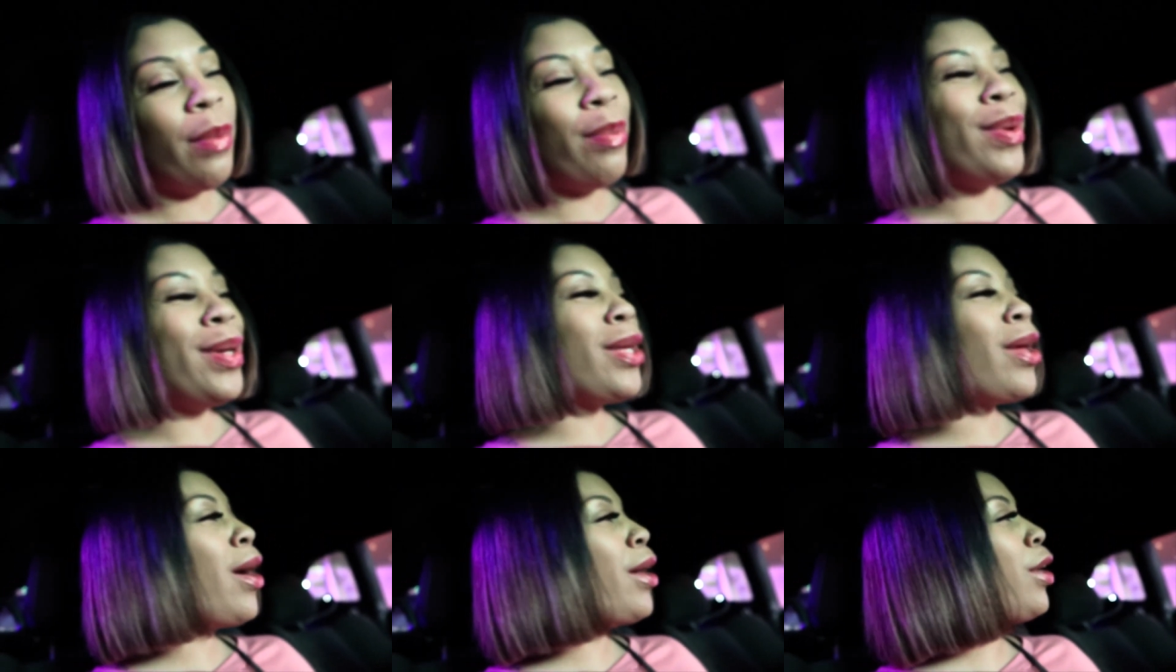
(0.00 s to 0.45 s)

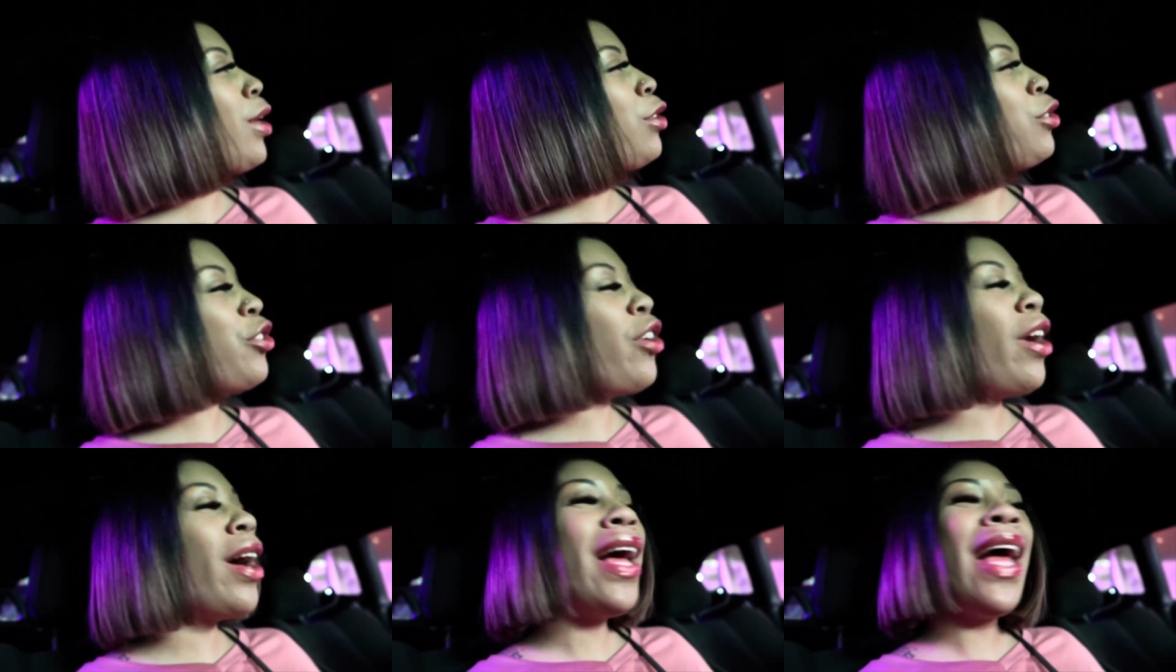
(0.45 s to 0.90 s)
But y'all,
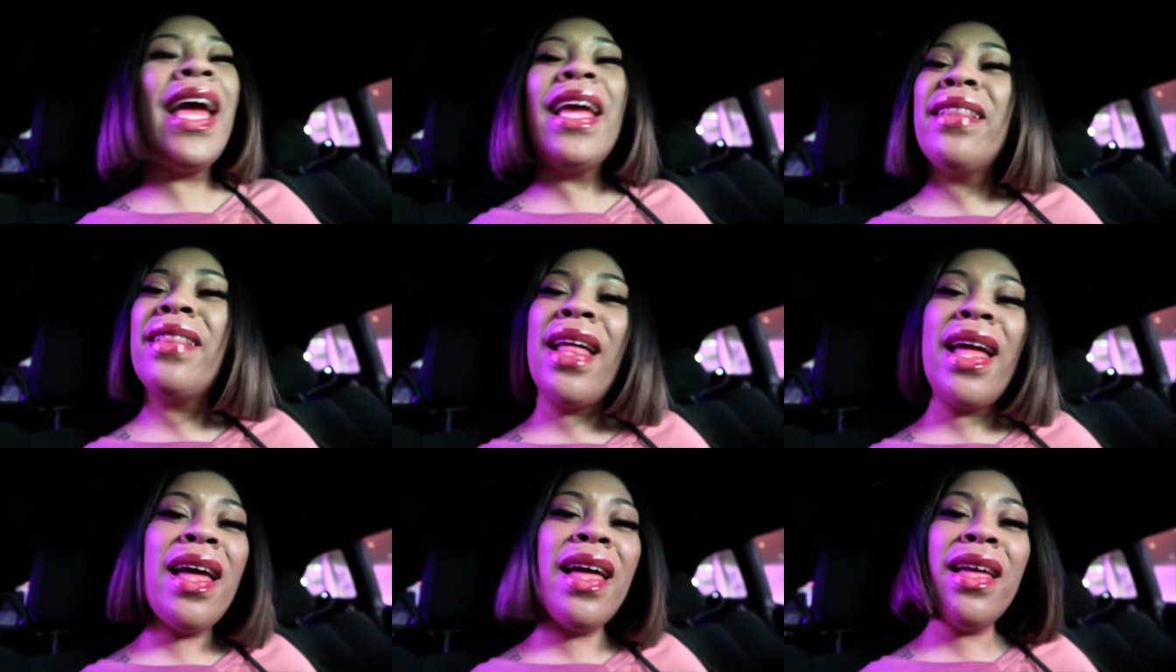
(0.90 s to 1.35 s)
don't y'all
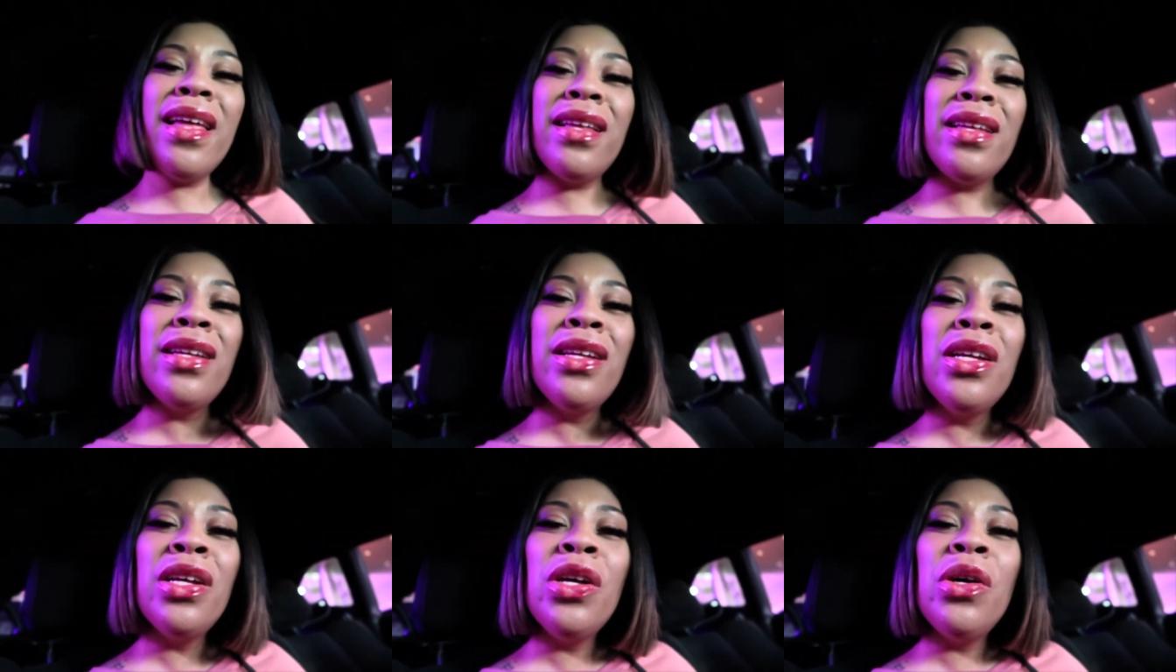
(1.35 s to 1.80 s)
hate that?
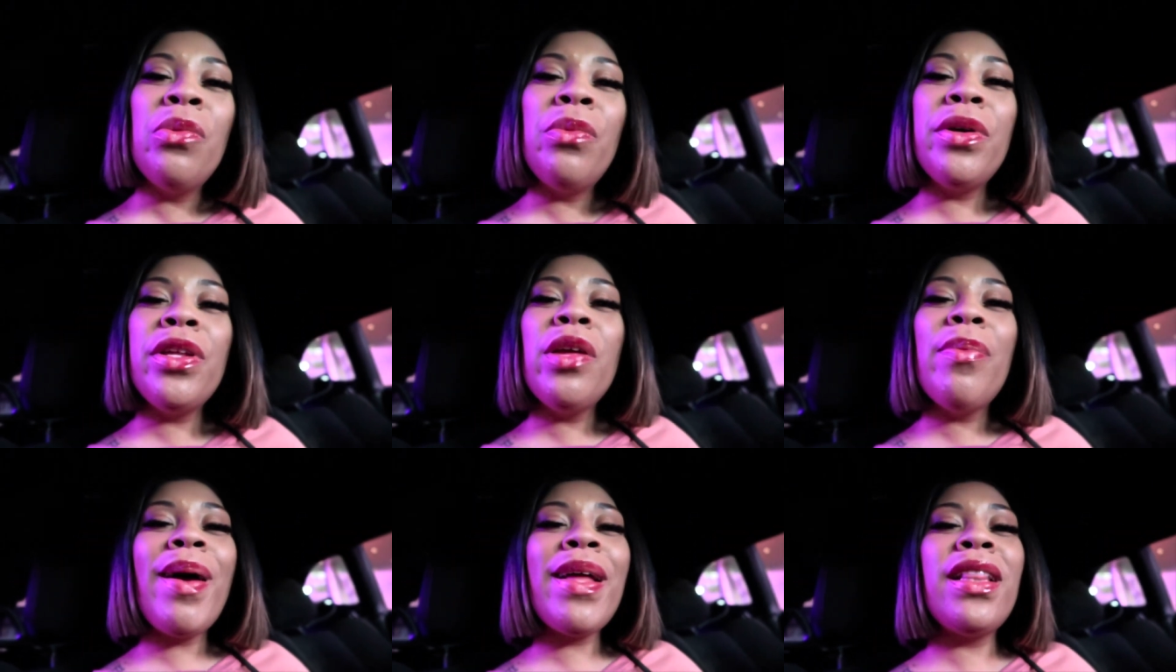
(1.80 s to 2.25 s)

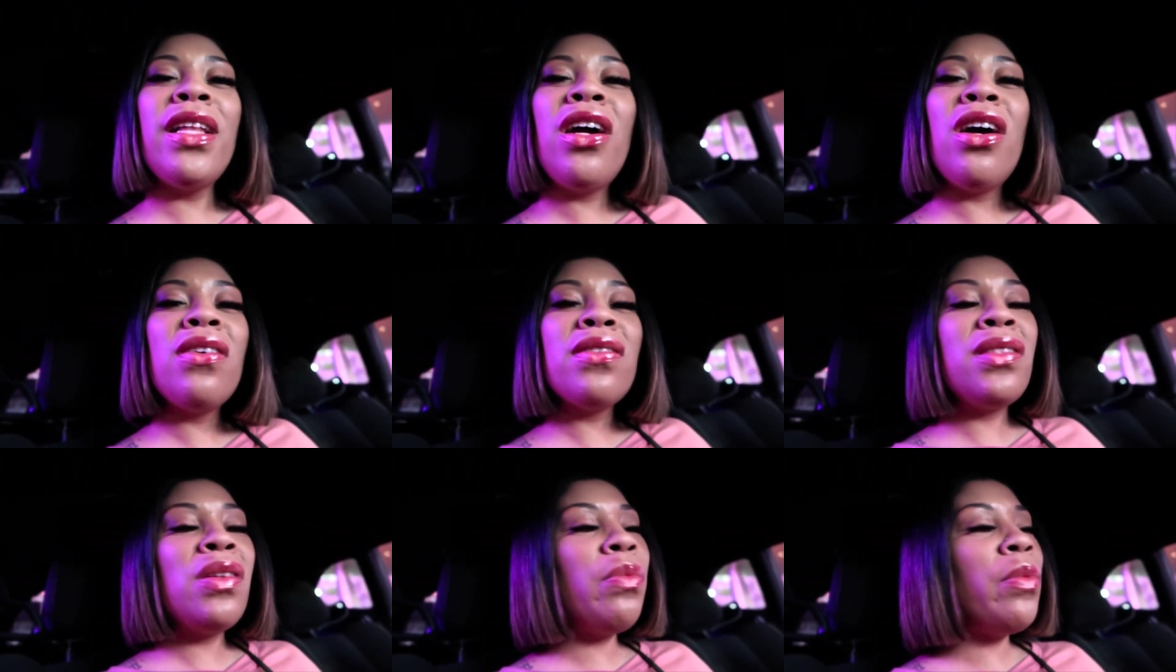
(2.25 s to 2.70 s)
When you about to
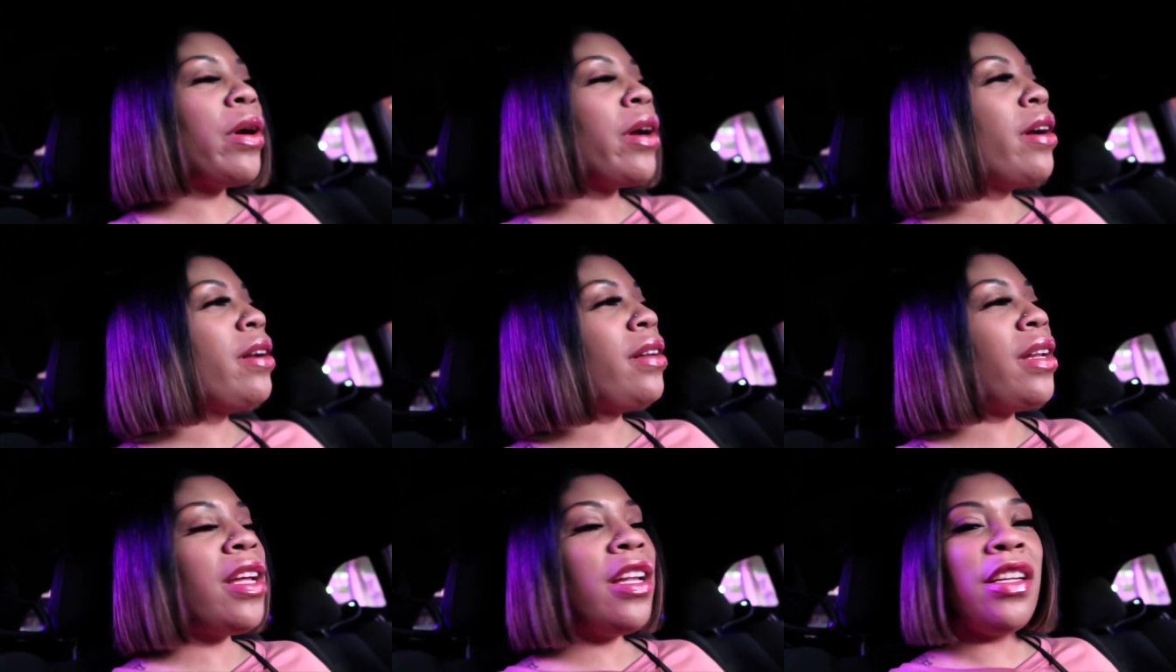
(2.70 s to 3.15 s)
go
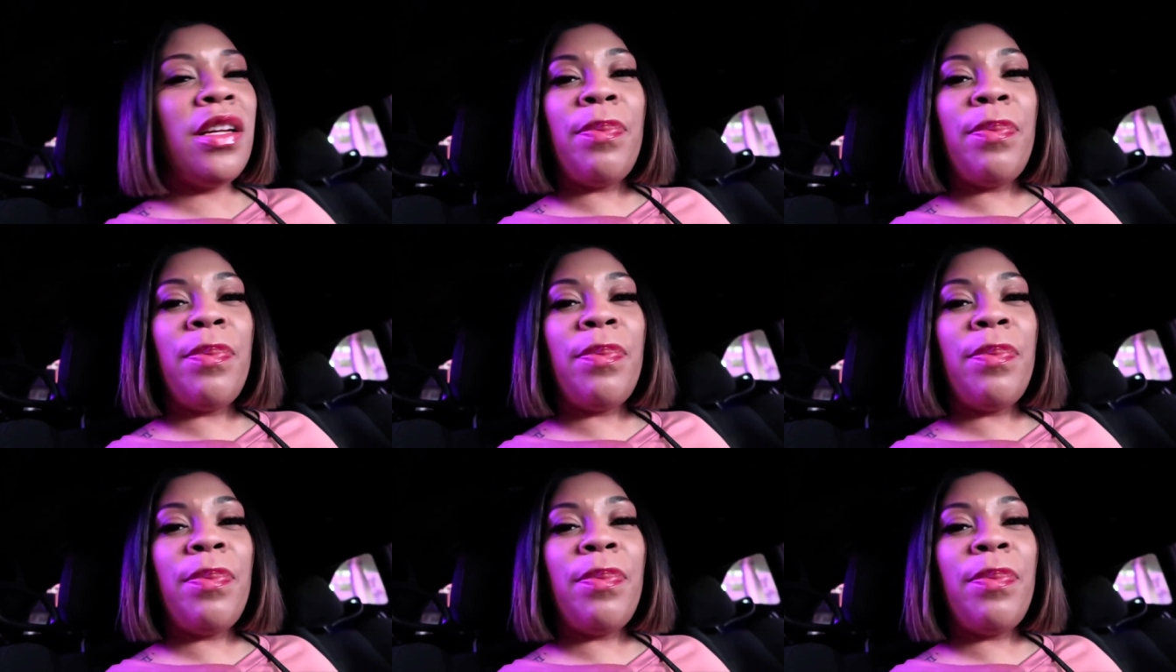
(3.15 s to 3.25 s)
somewhere and then